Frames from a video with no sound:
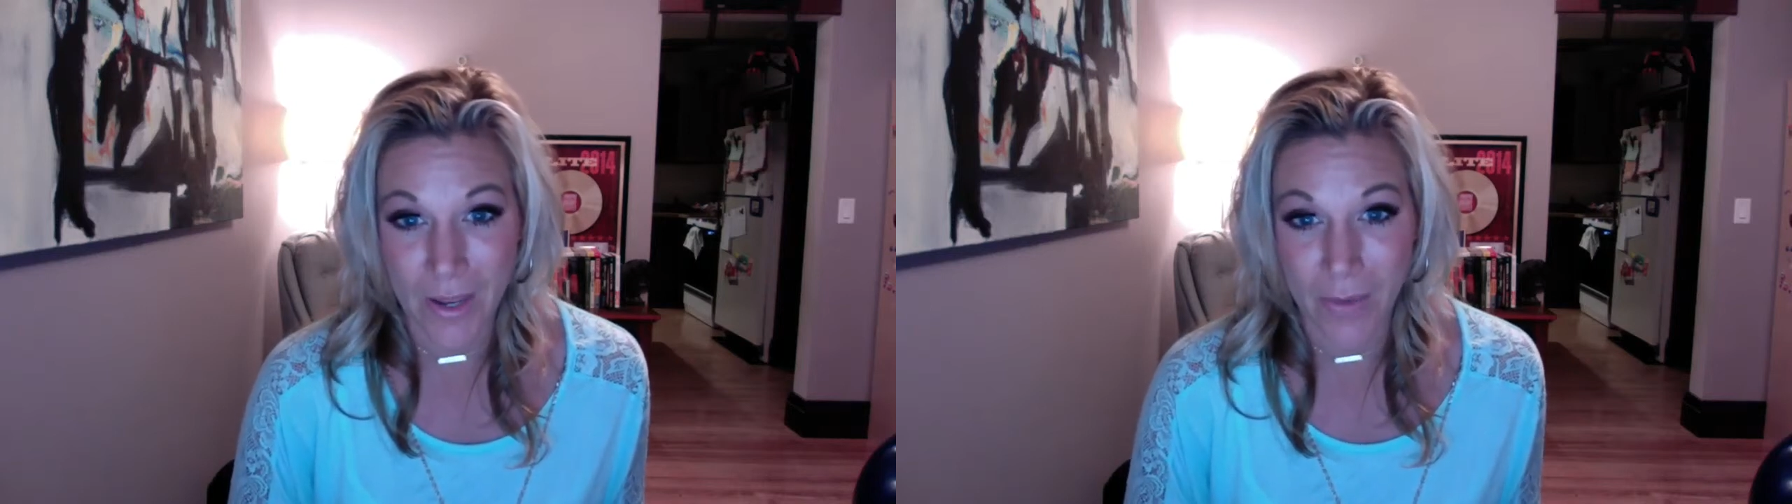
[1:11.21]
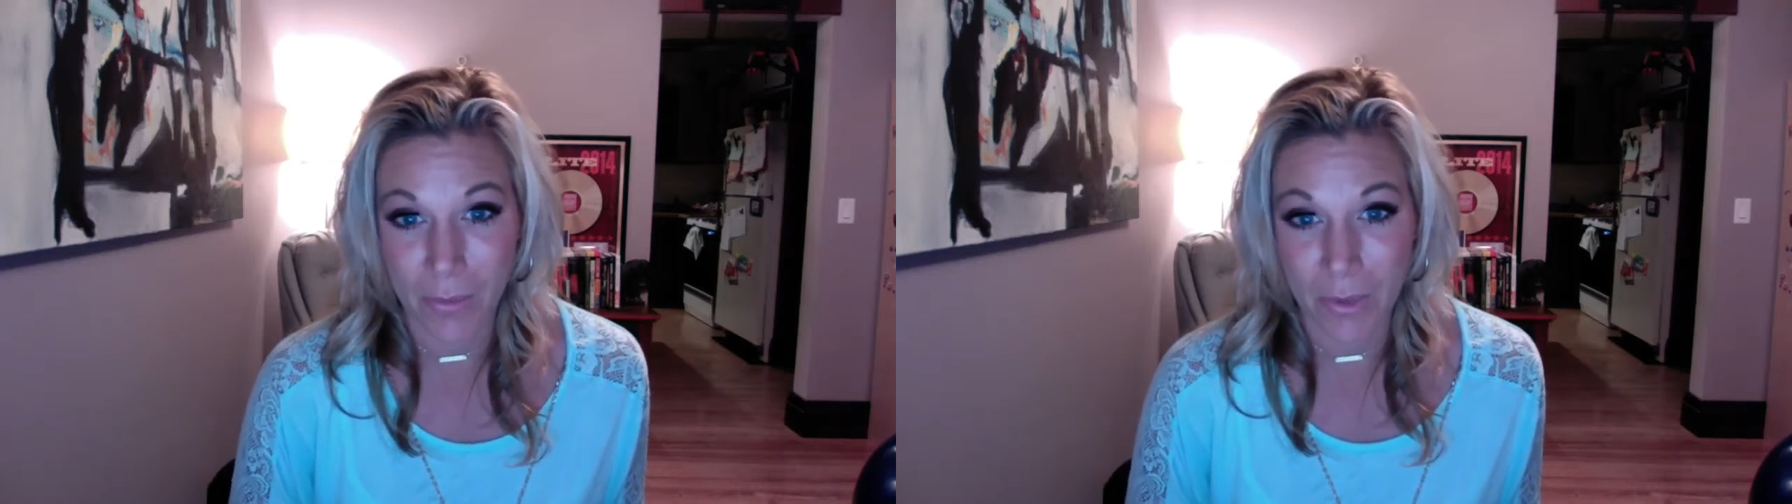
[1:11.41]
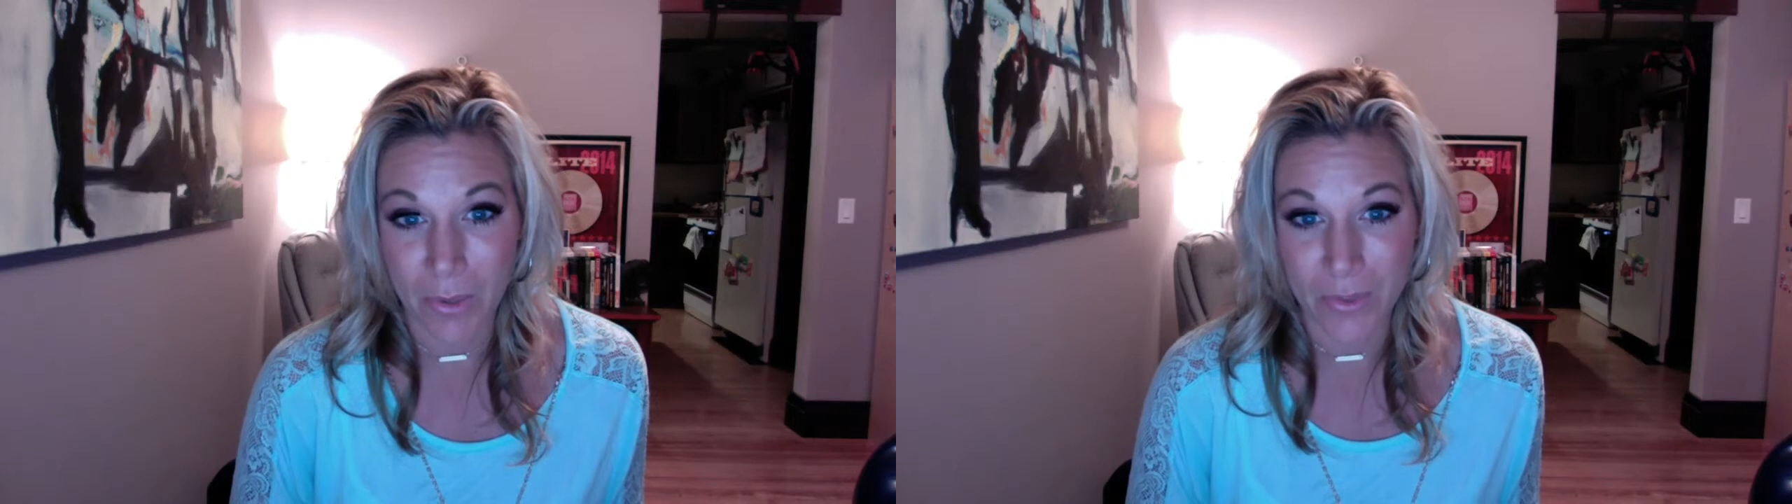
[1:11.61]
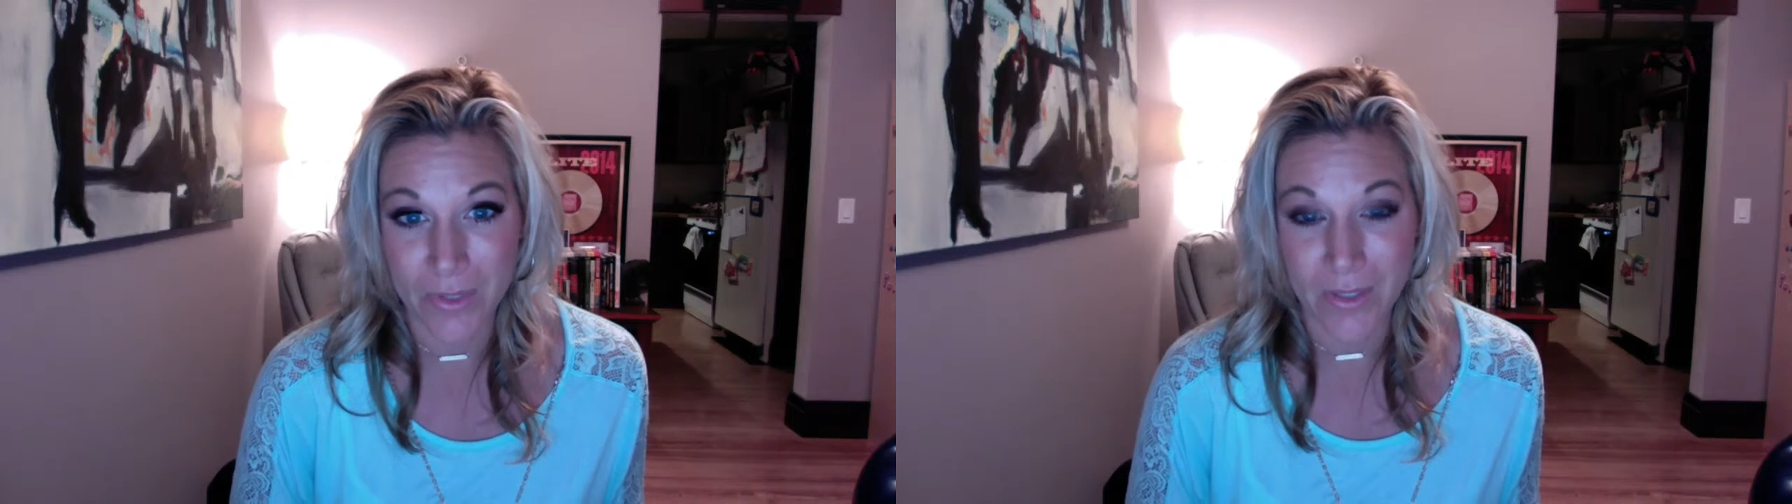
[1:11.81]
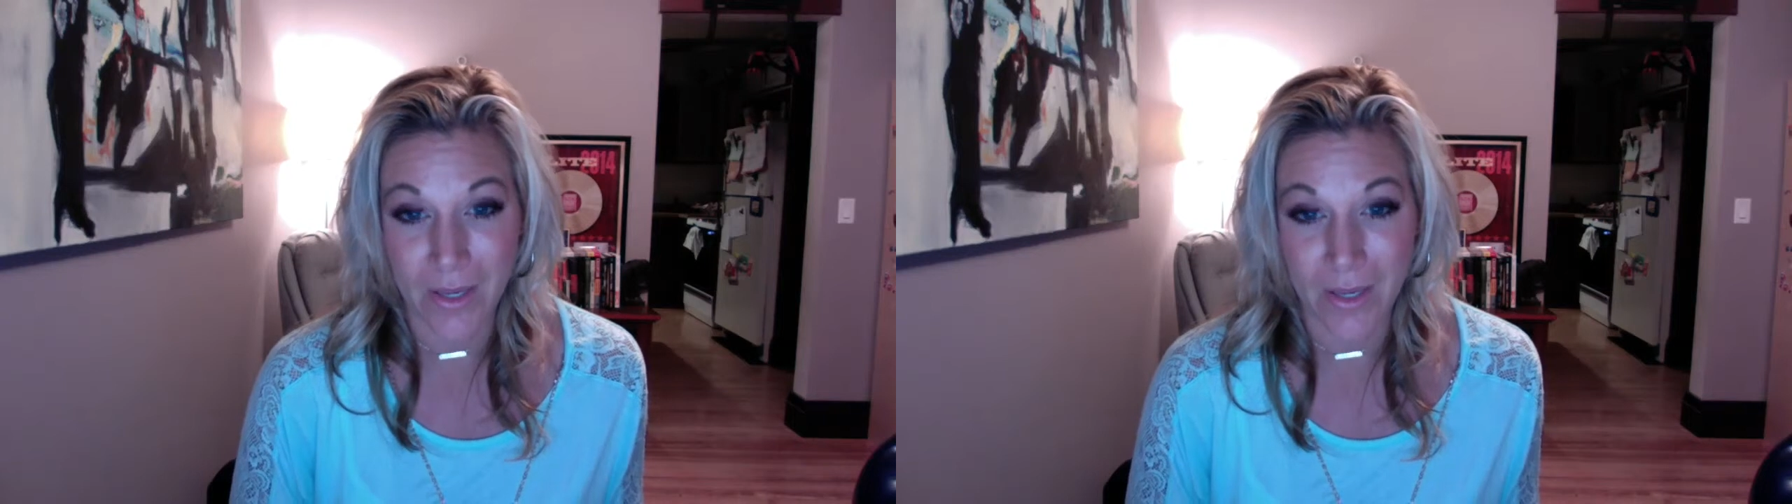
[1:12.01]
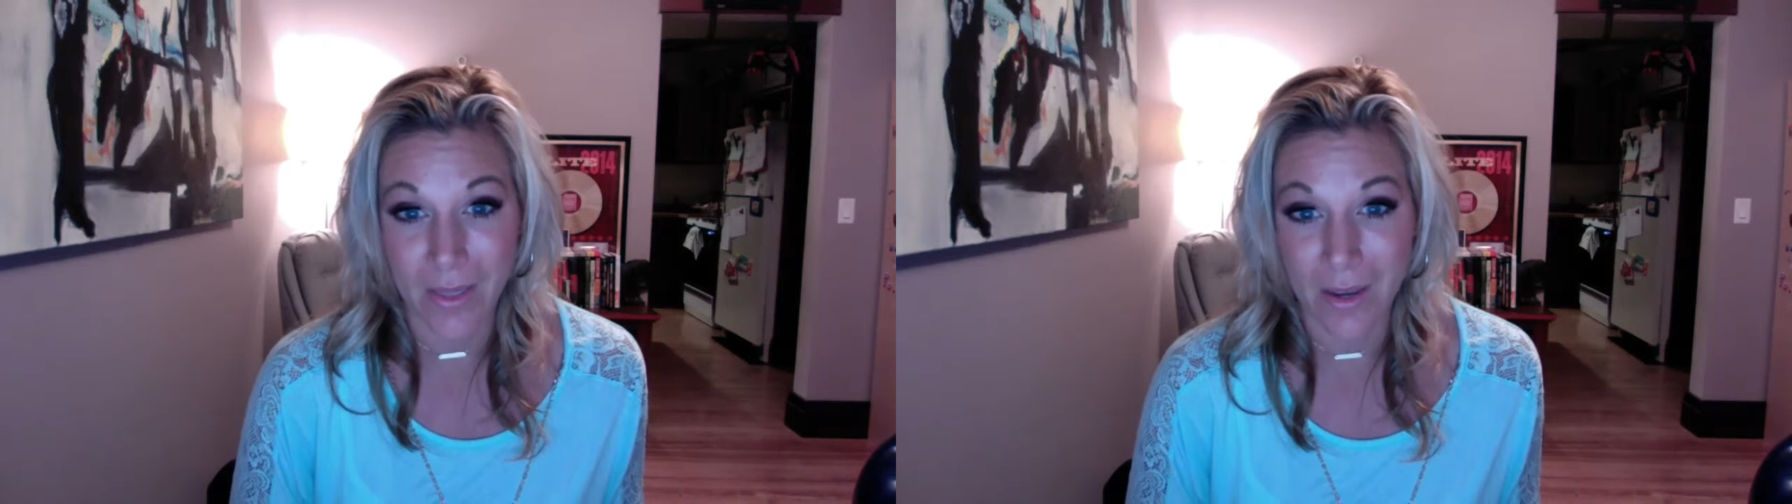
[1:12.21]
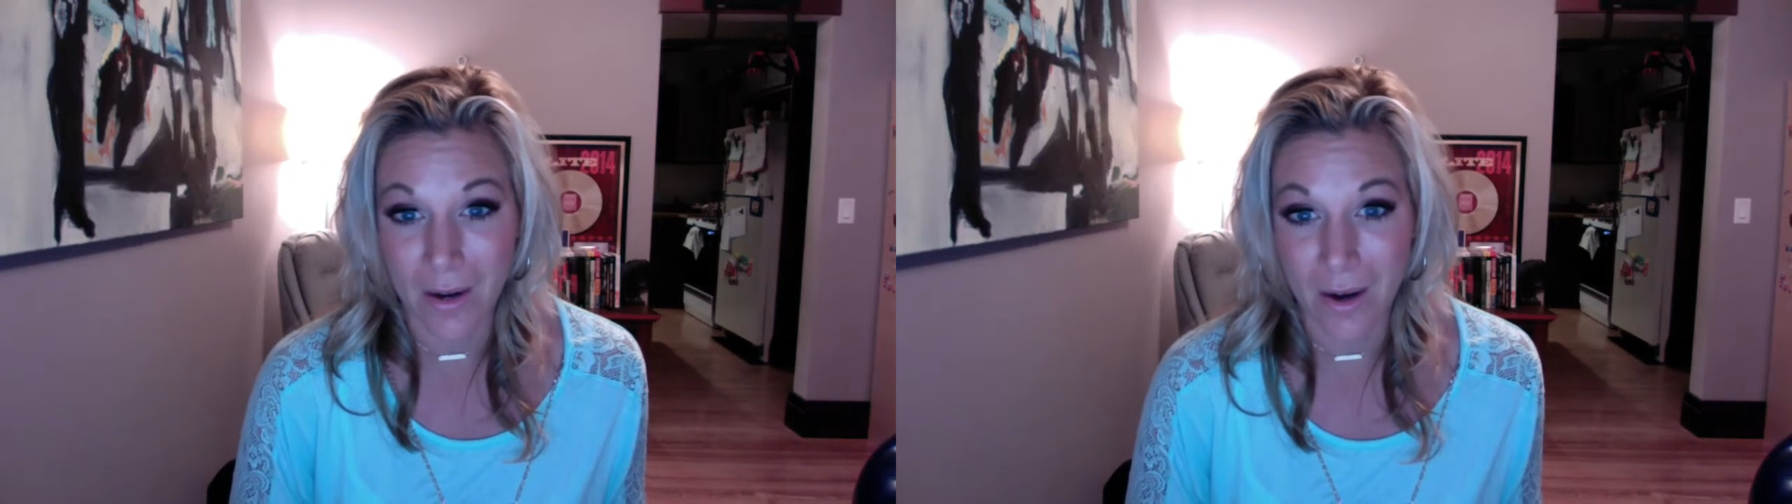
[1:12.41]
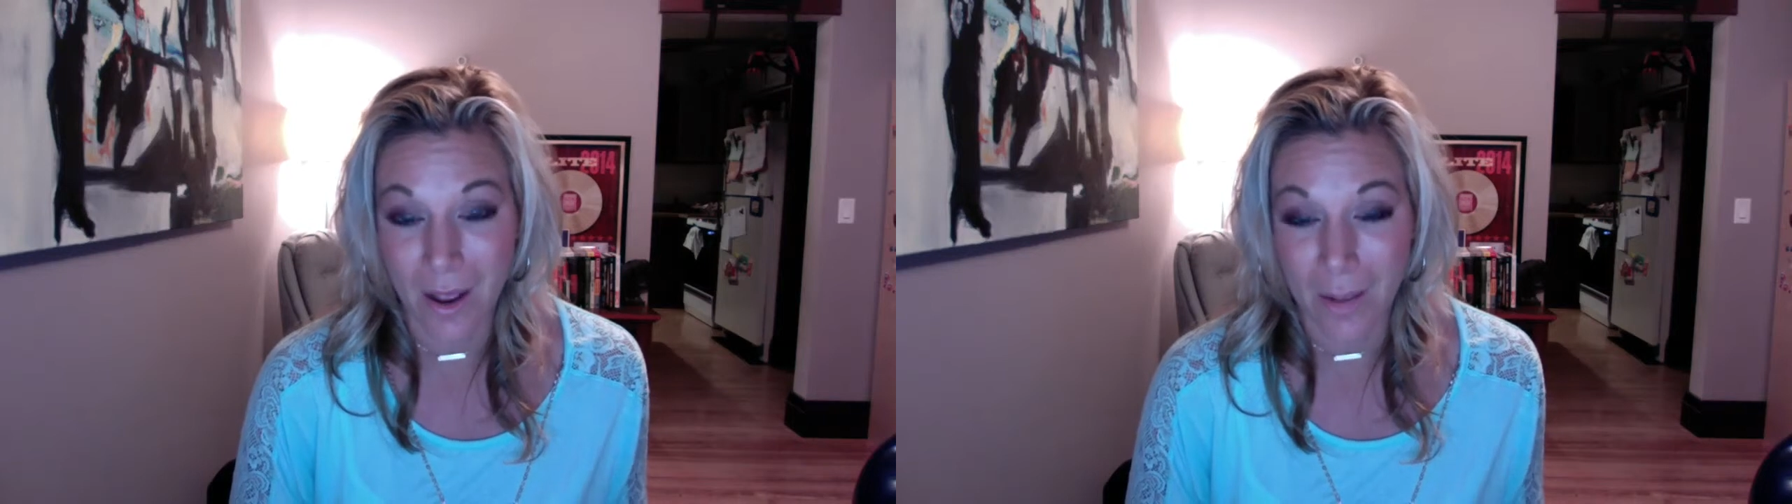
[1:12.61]
I will post in
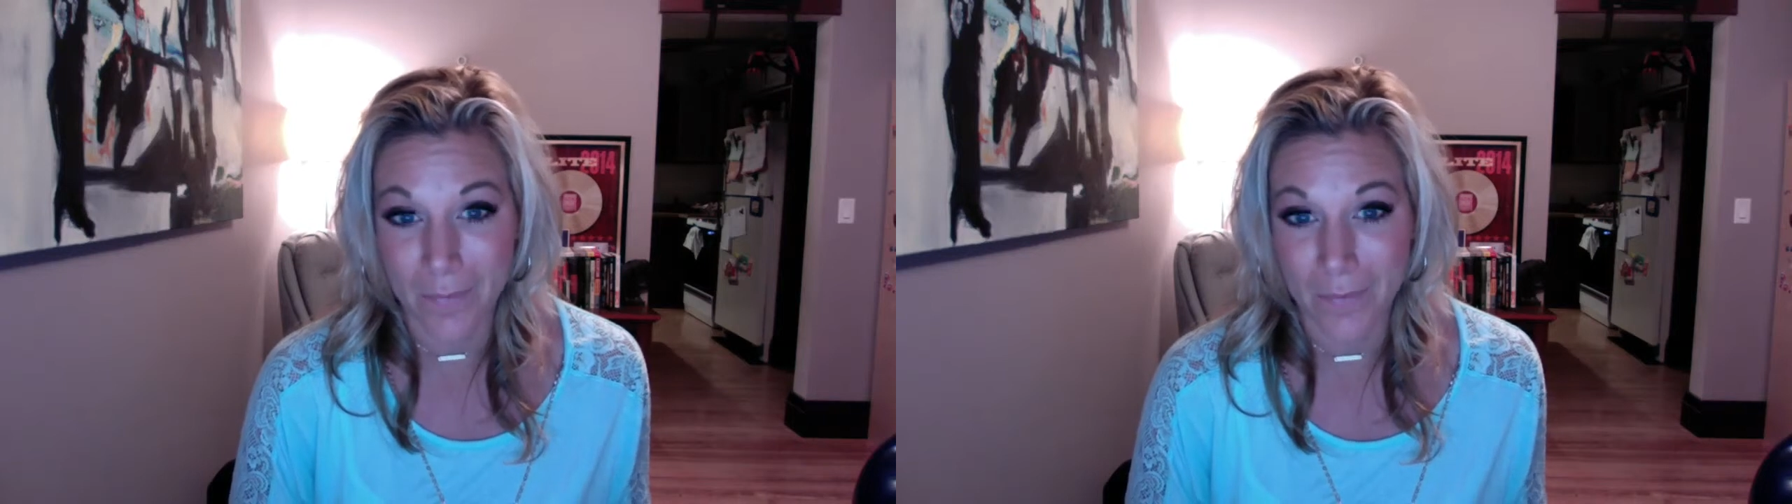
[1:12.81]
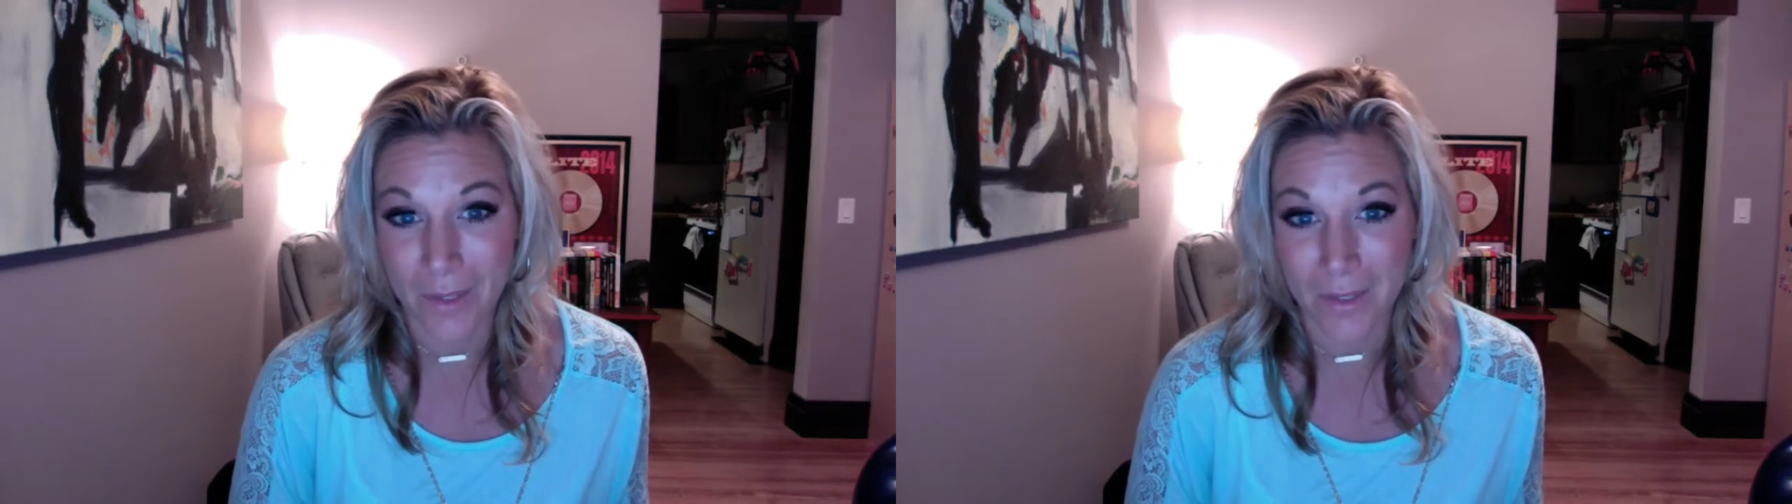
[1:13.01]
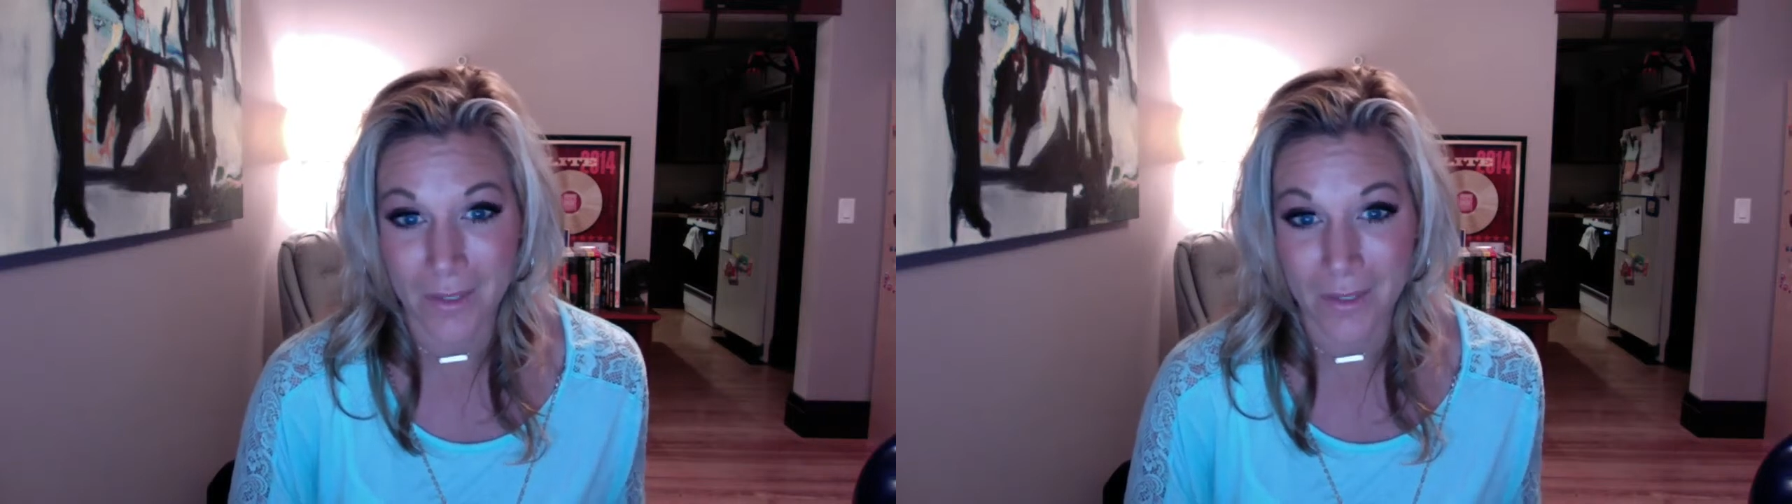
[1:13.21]
there um,